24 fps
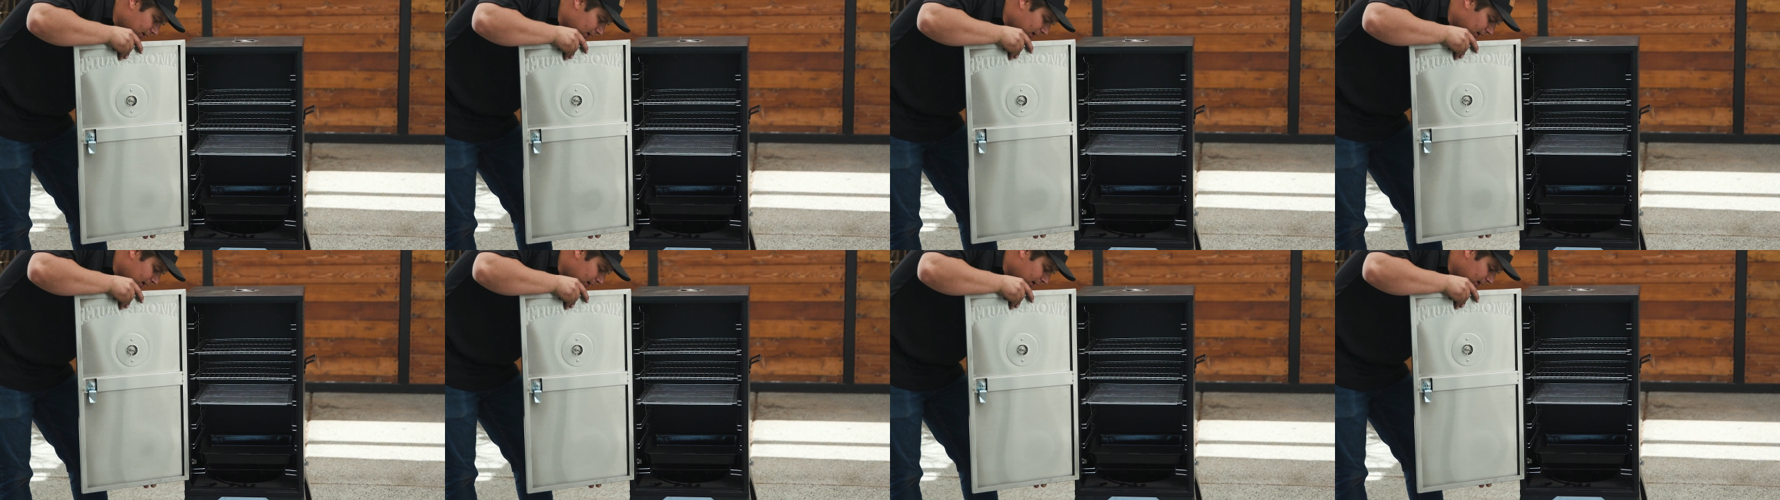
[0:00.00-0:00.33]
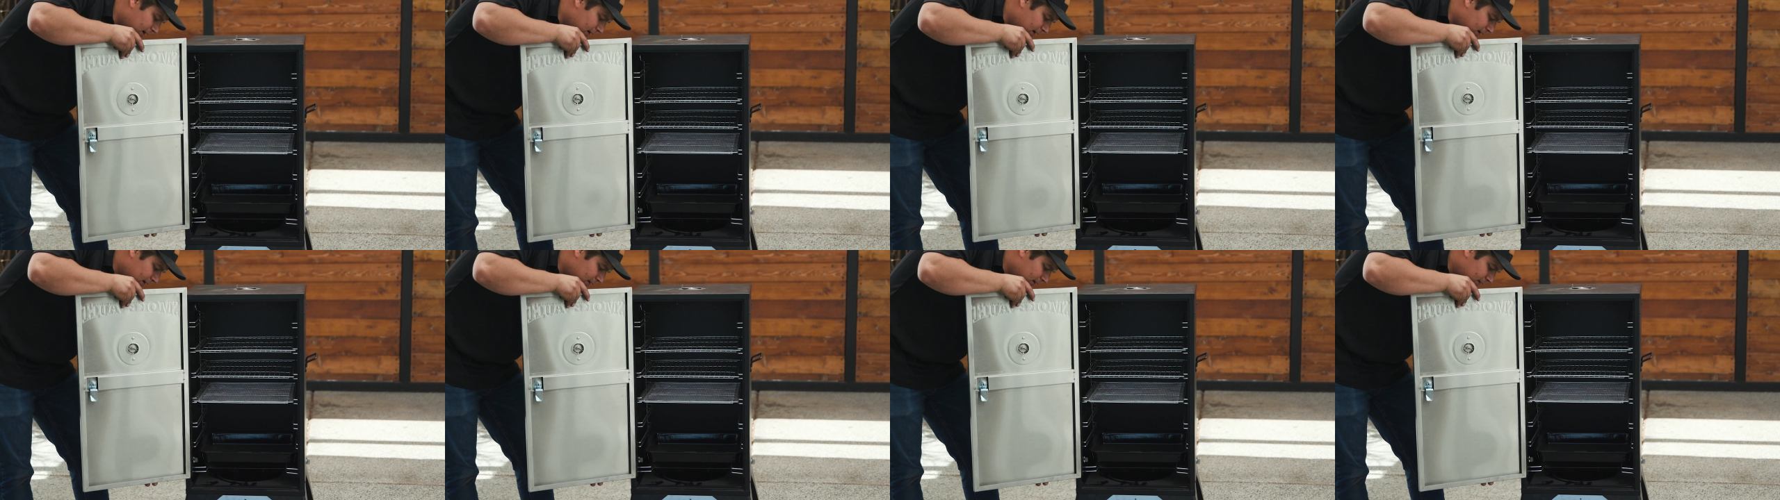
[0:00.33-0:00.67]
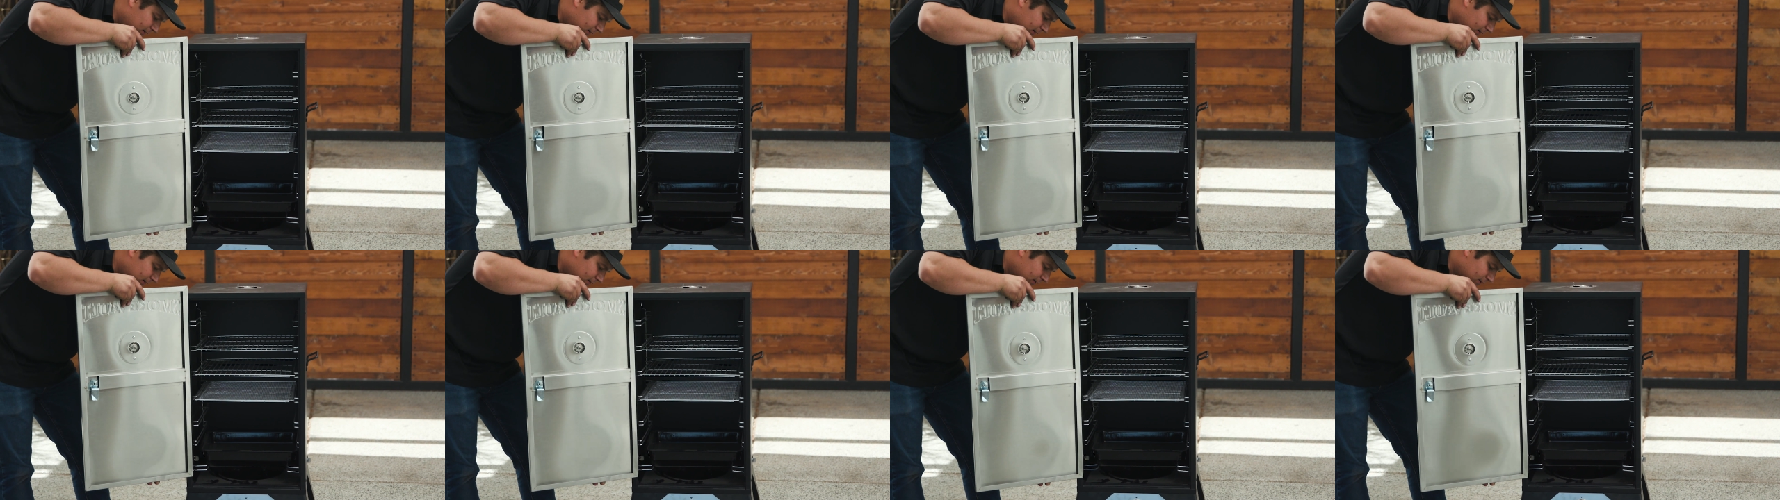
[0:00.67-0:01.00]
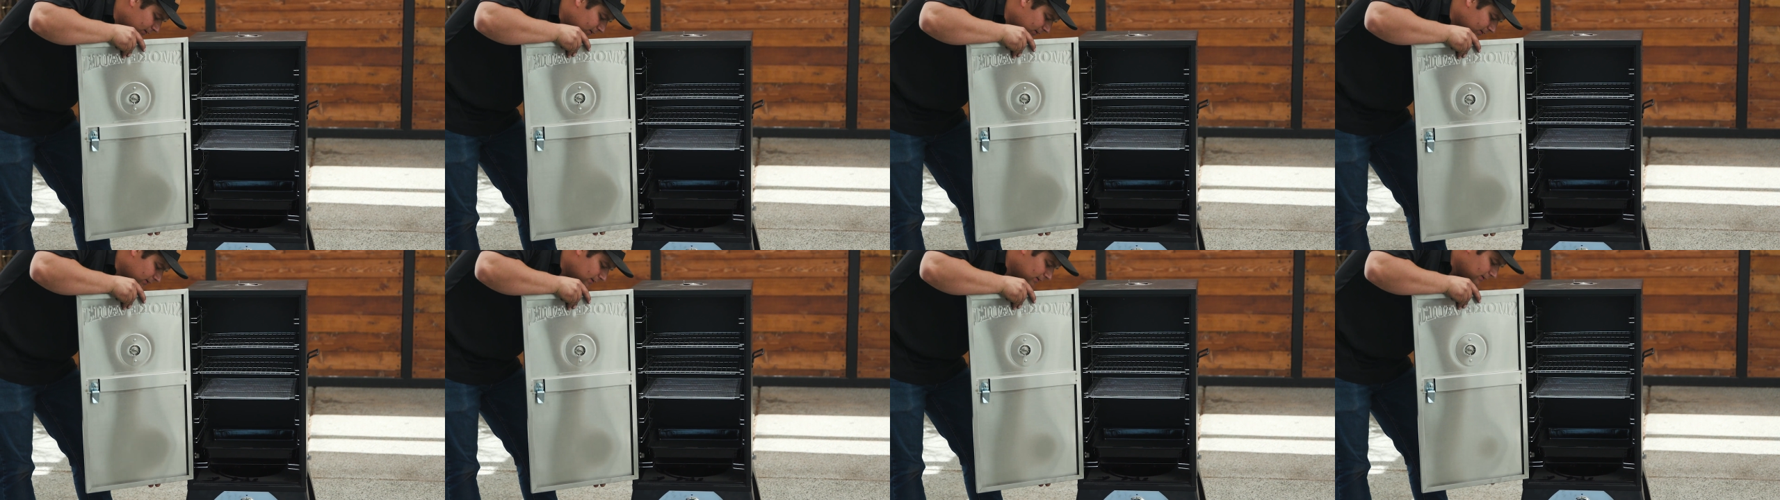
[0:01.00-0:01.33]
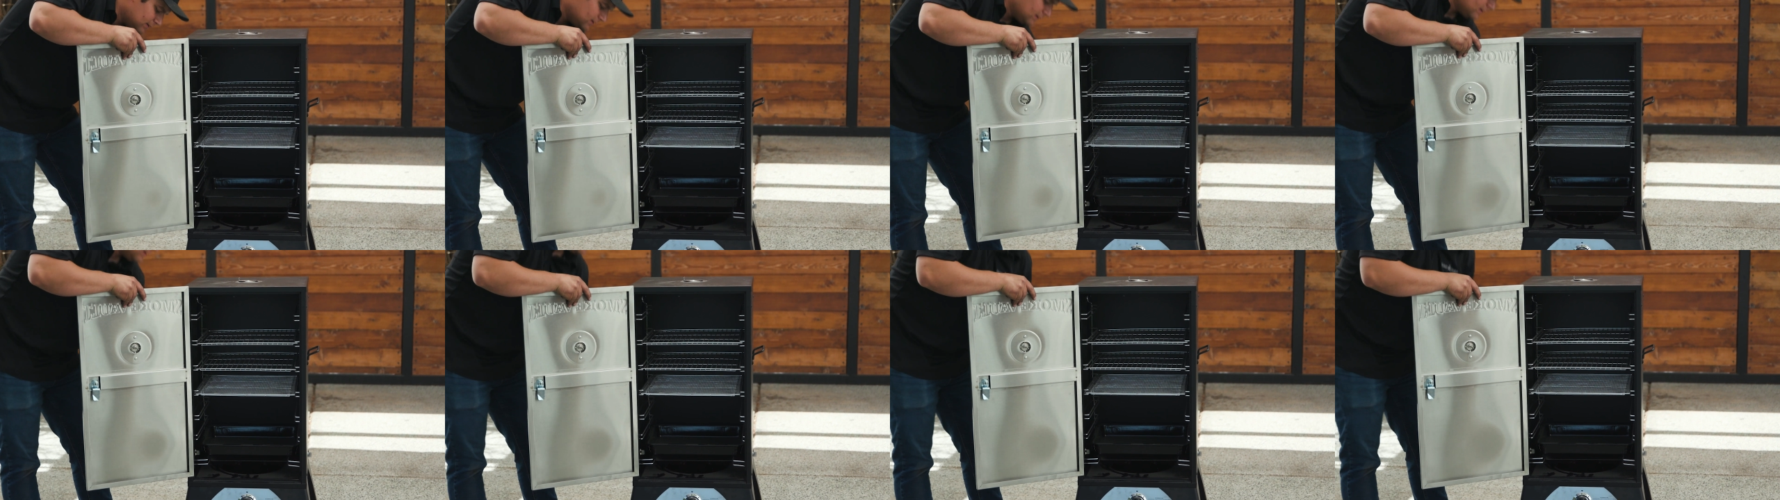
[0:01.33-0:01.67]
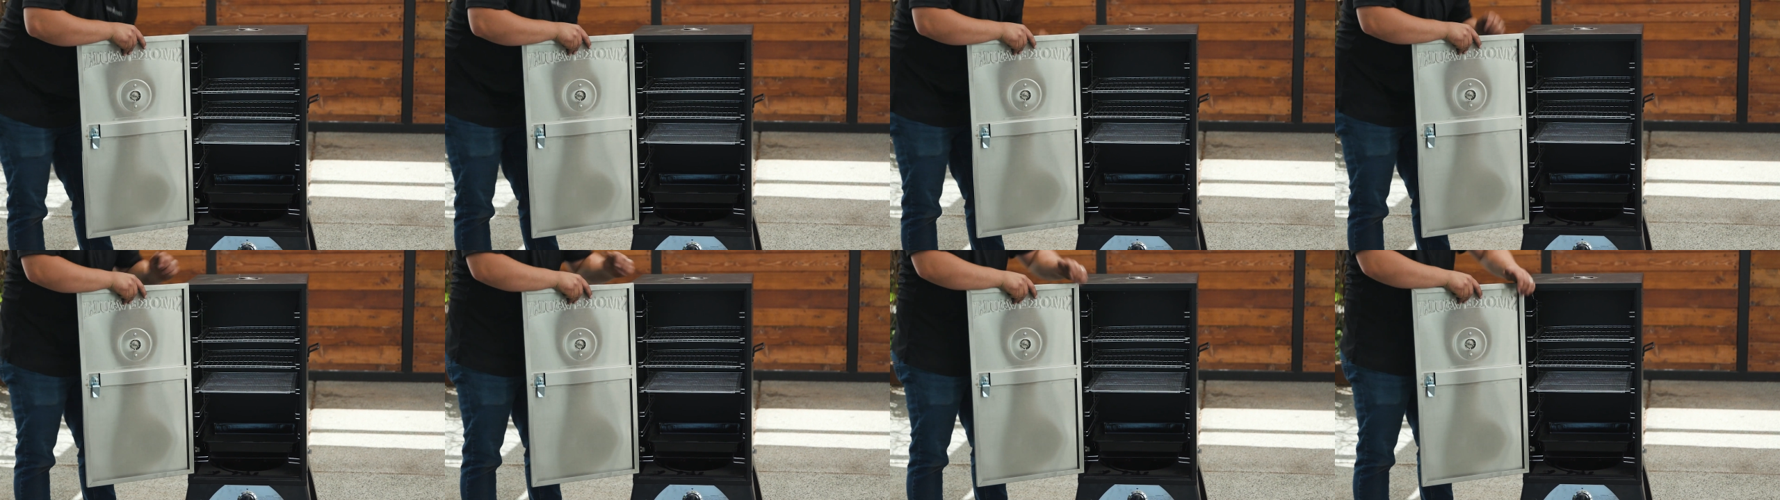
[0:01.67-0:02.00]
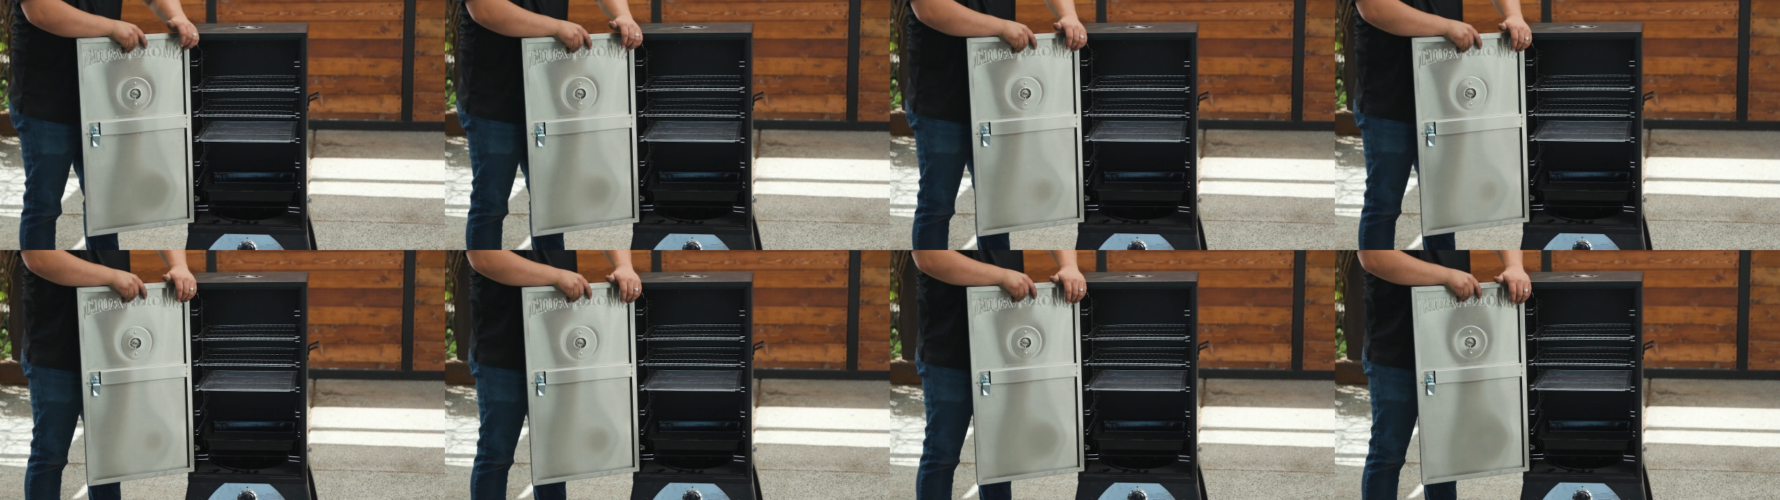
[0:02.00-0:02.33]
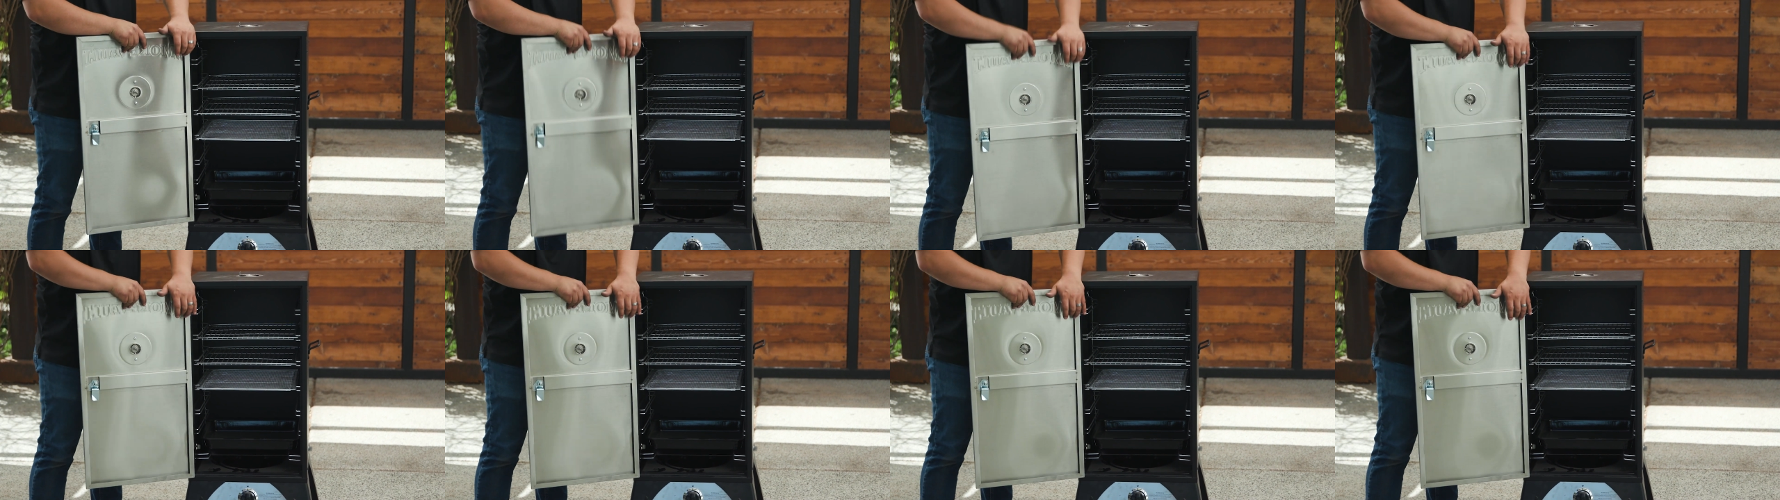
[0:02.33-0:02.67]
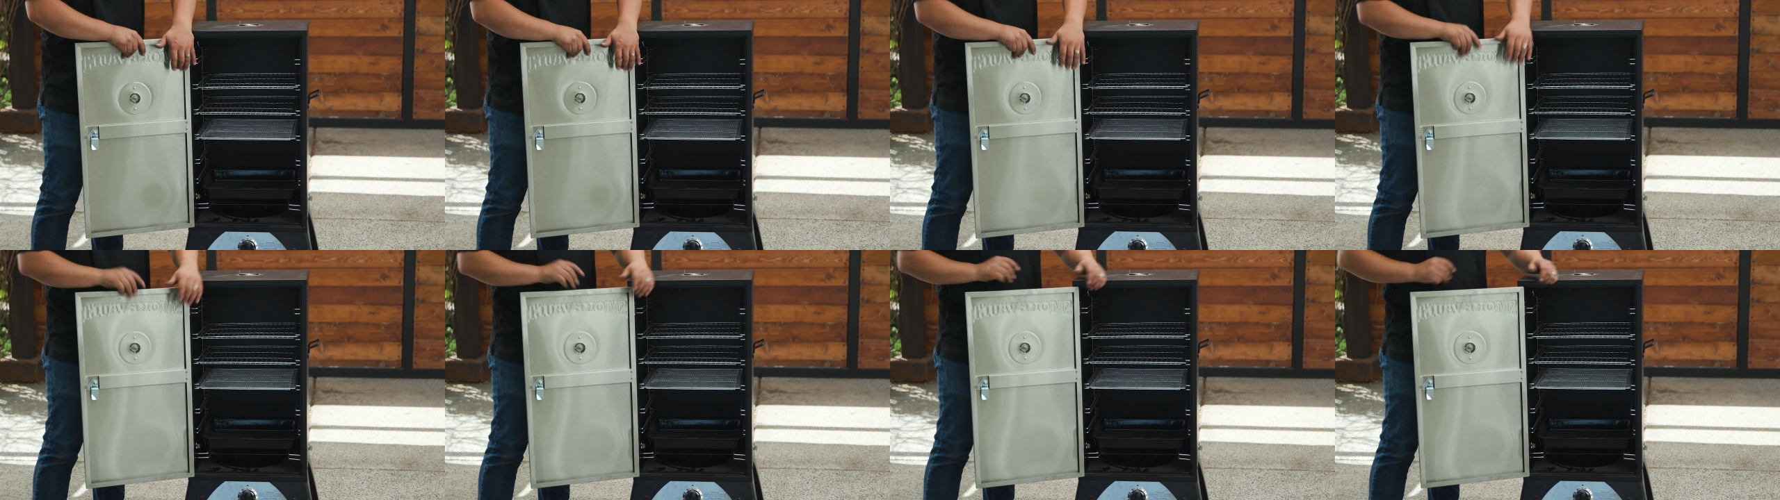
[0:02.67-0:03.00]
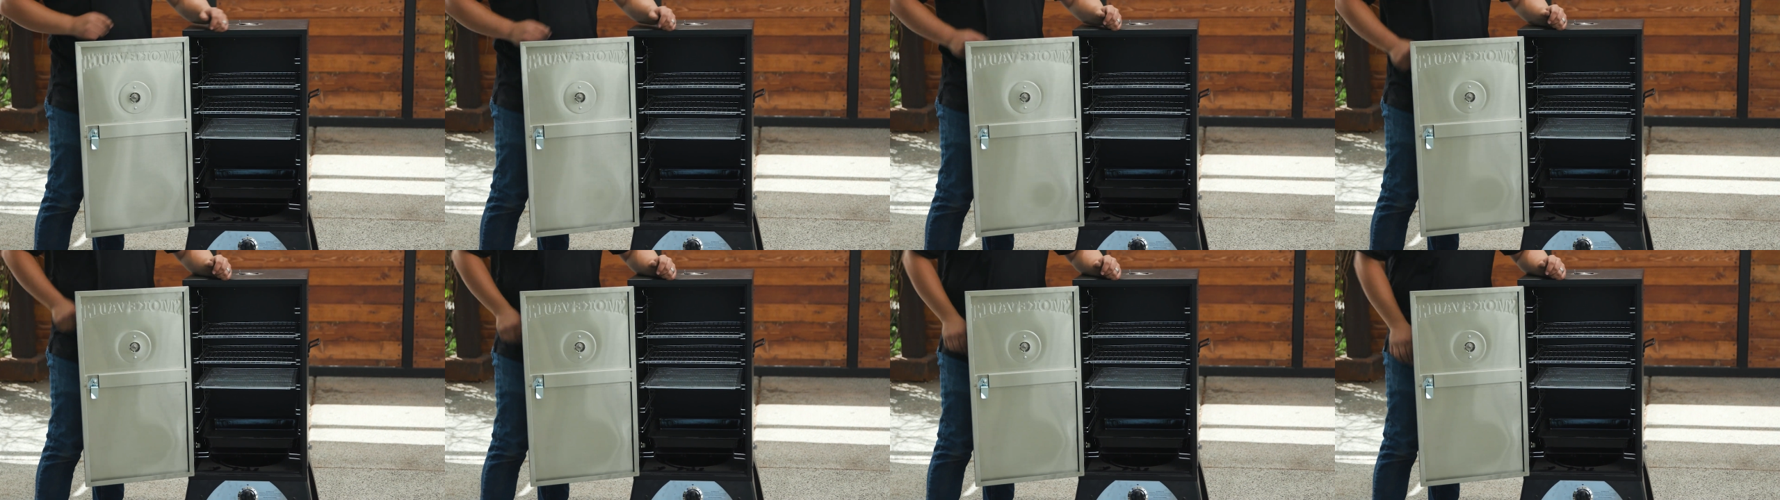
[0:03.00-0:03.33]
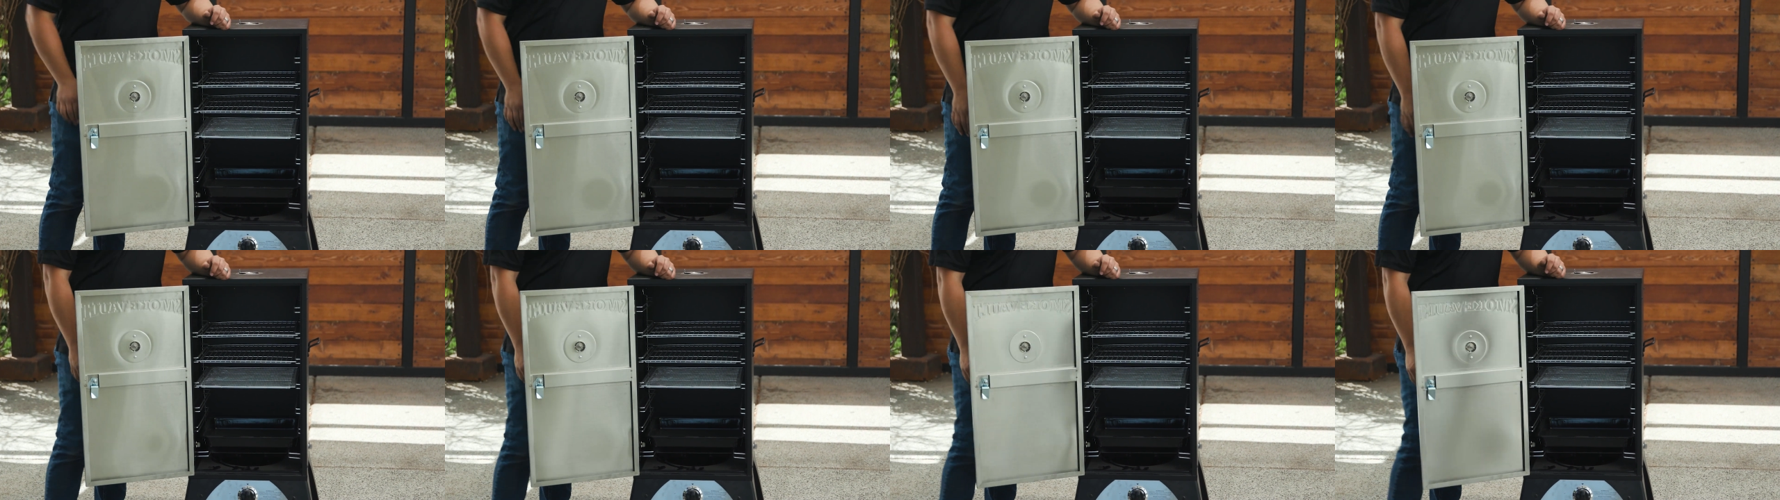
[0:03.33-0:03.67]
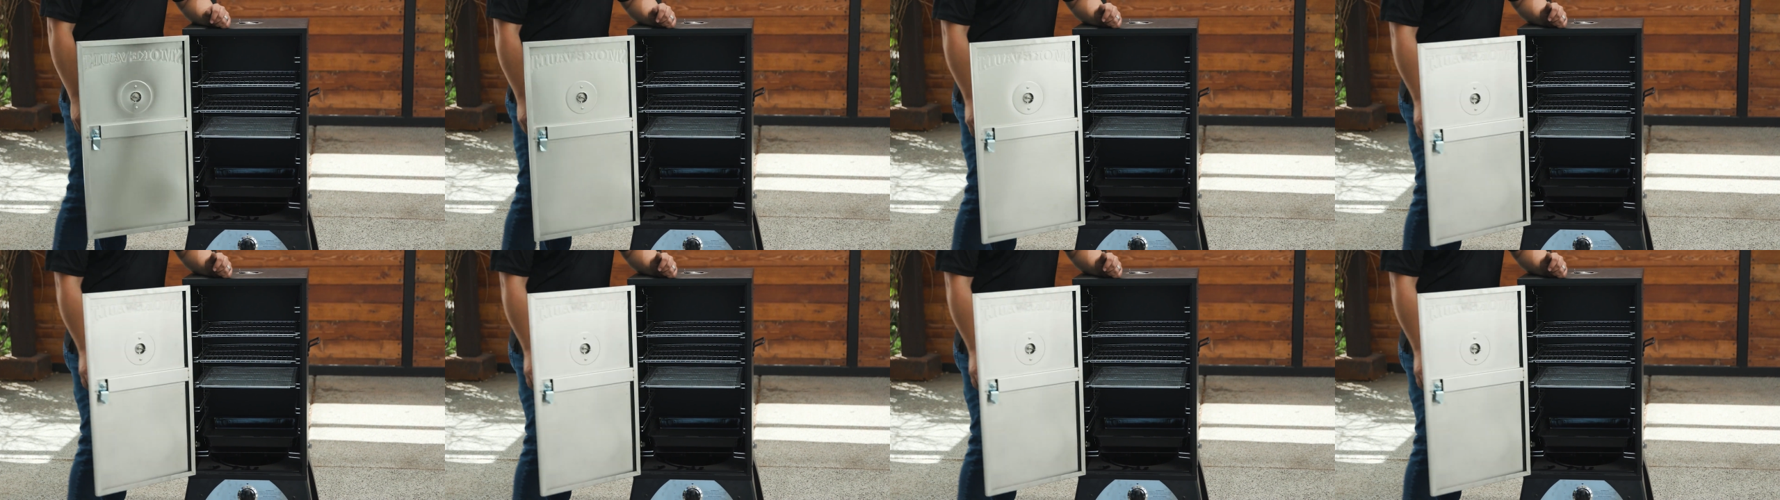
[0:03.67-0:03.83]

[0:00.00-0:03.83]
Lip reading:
(no speaker visible)